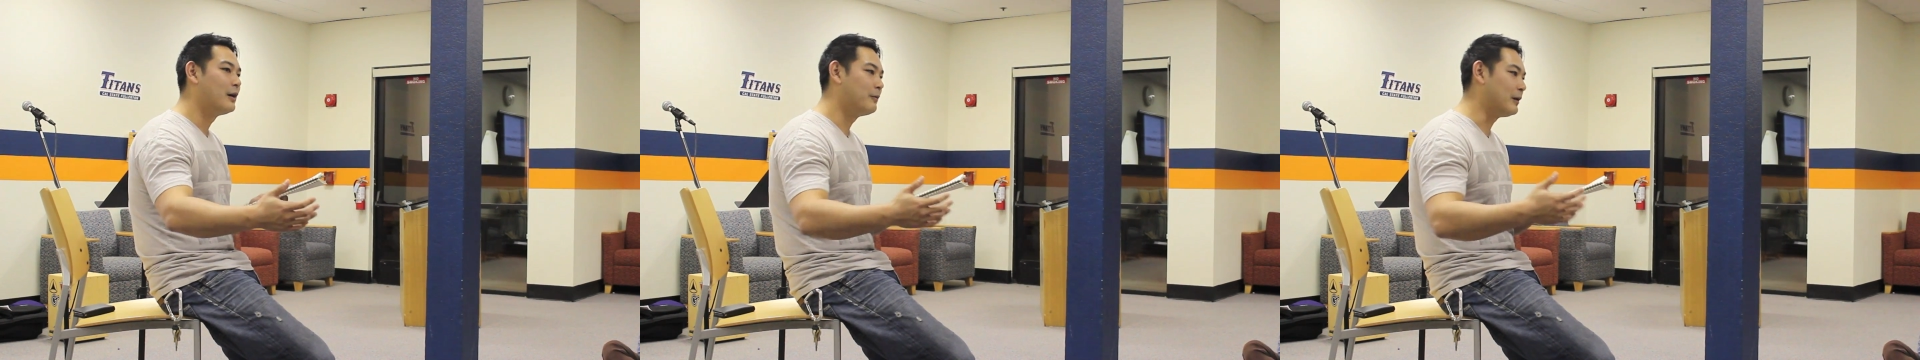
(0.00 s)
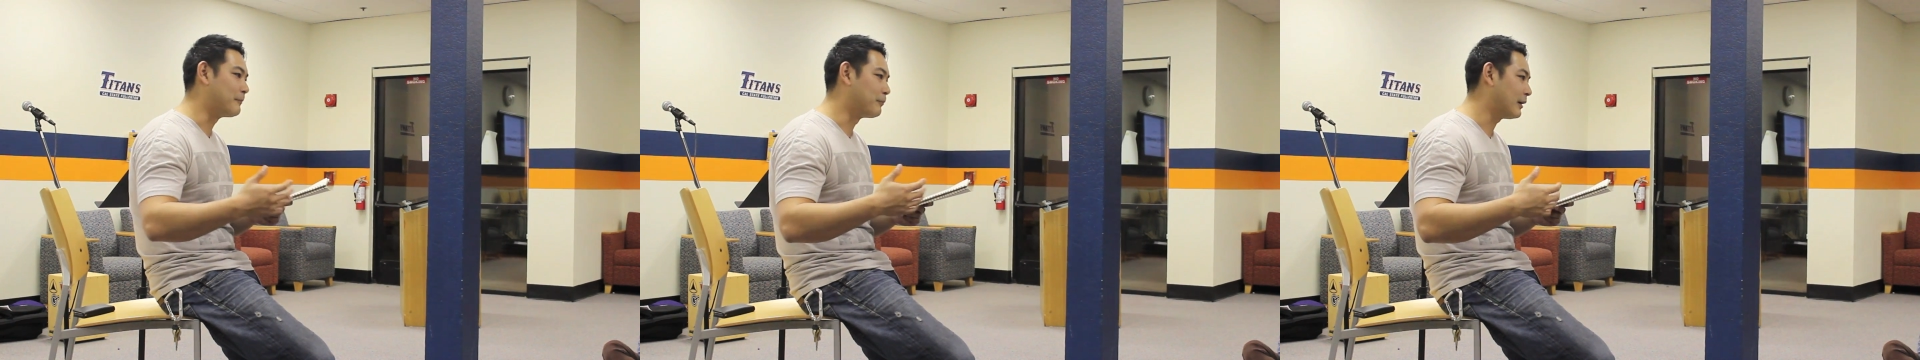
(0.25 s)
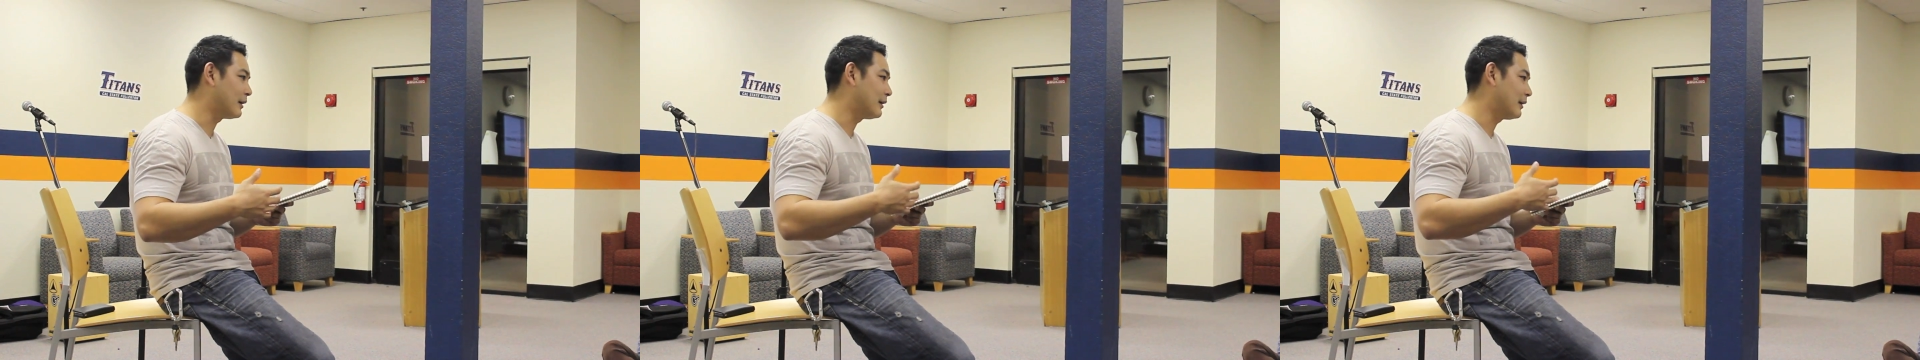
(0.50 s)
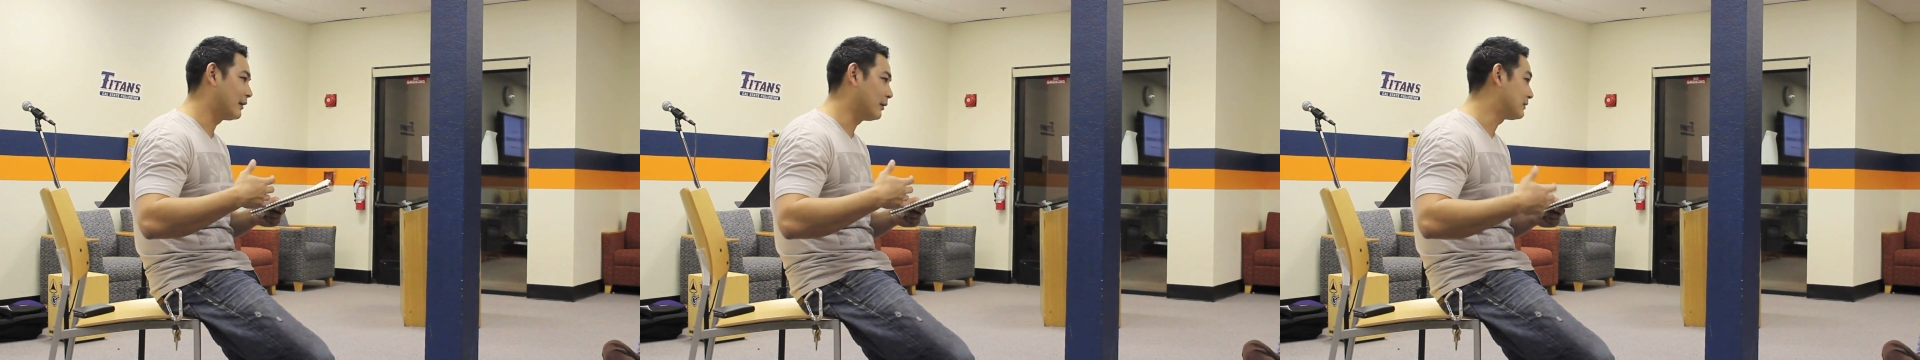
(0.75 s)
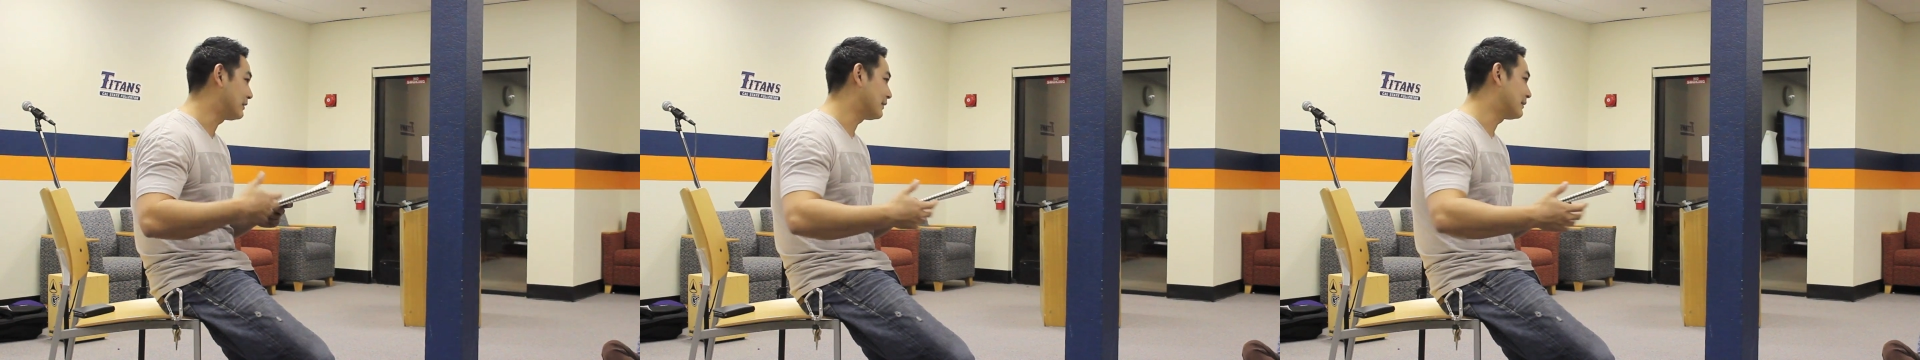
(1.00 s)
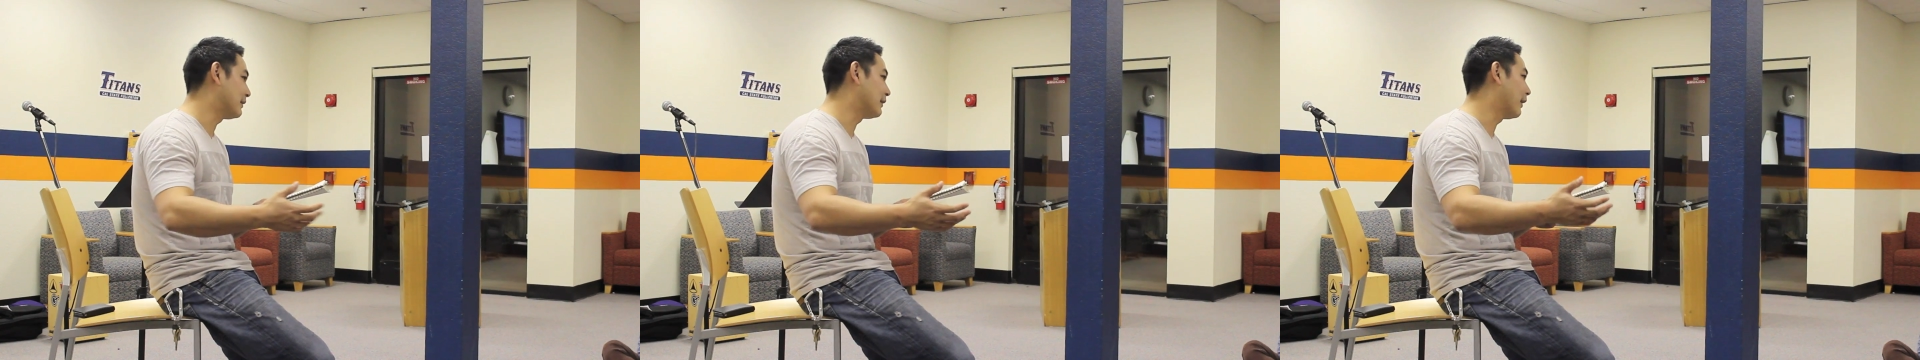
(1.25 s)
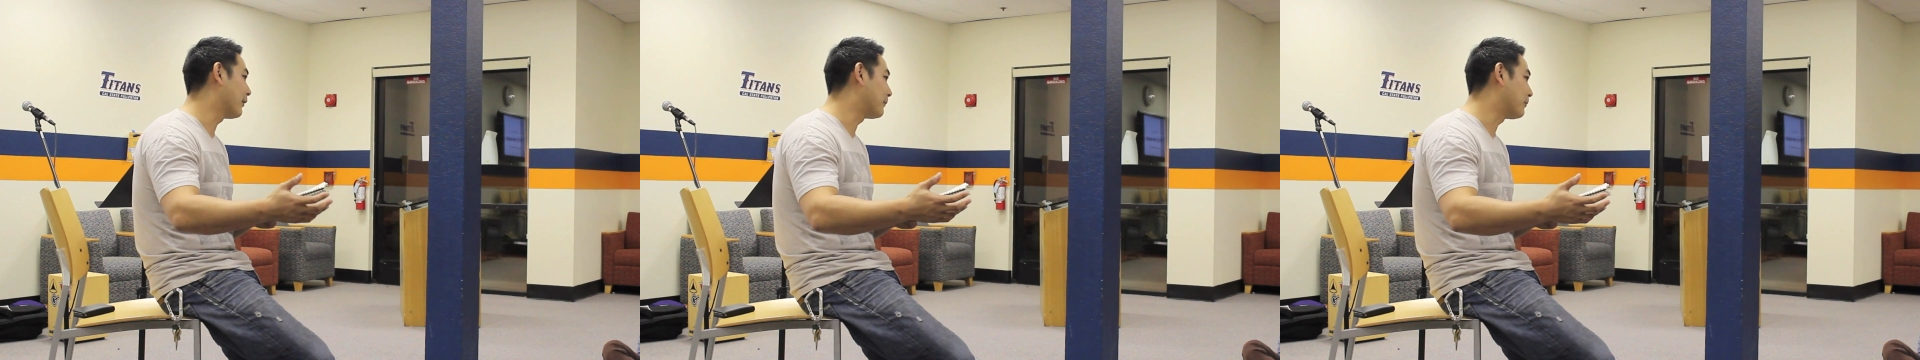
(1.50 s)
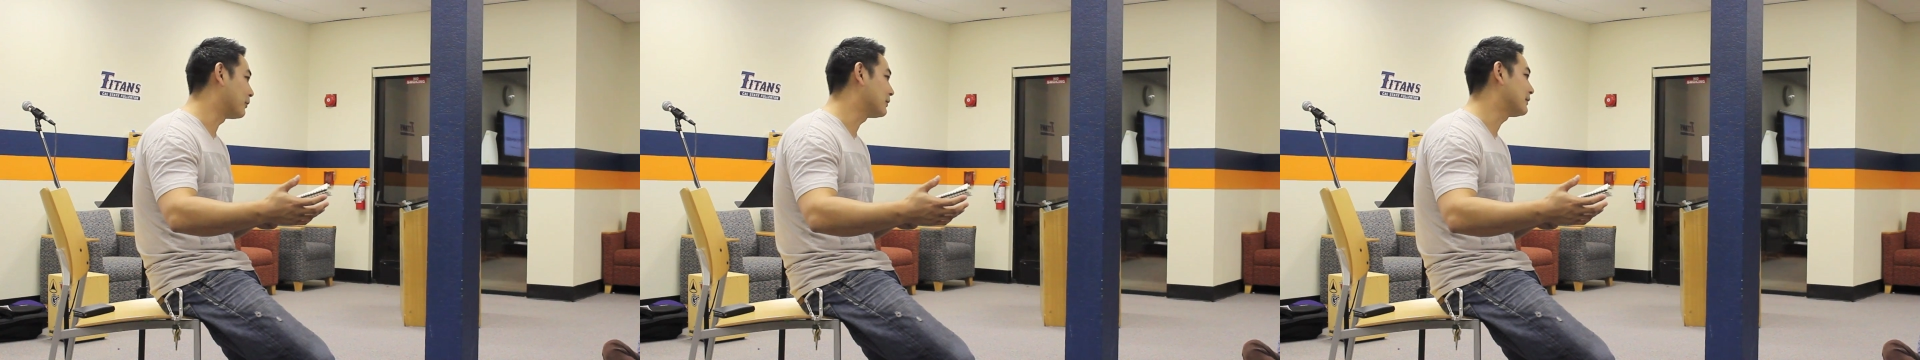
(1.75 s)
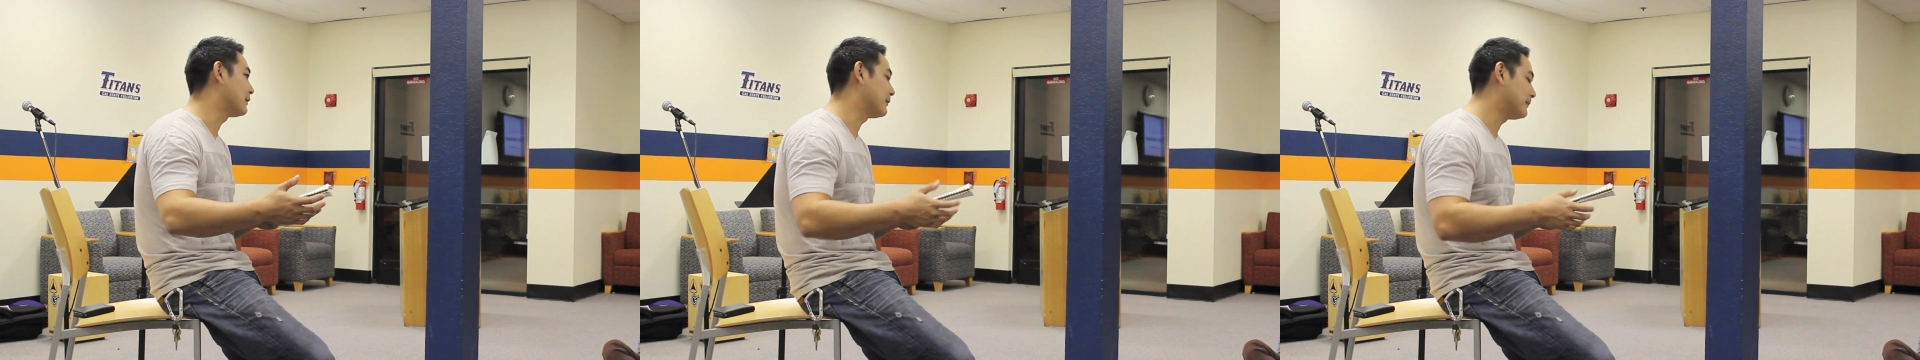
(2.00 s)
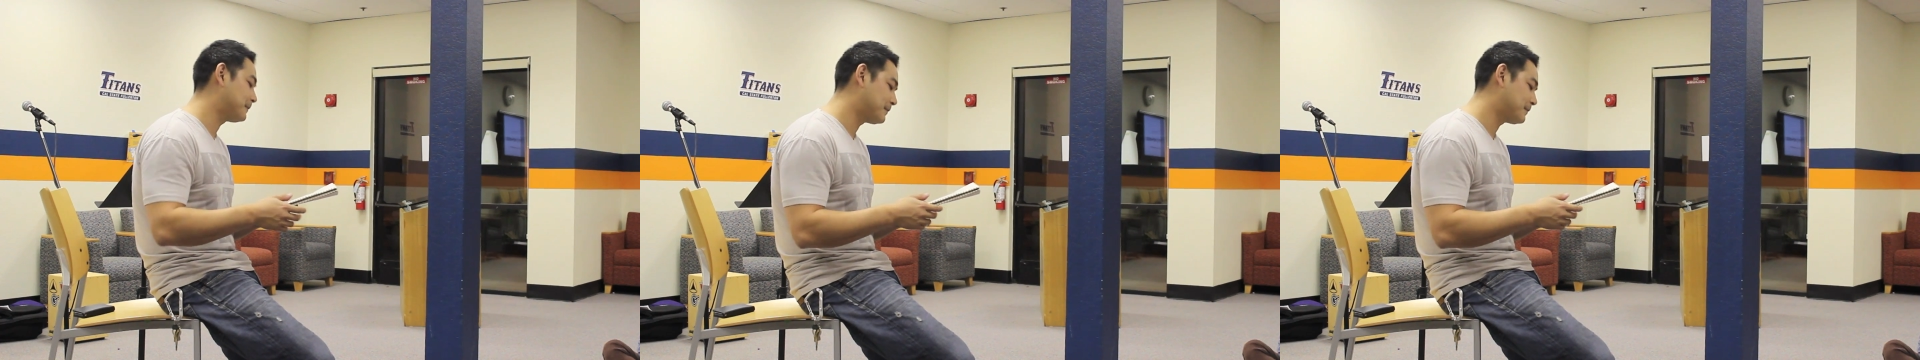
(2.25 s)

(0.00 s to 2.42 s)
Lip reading: we bring those things to another person.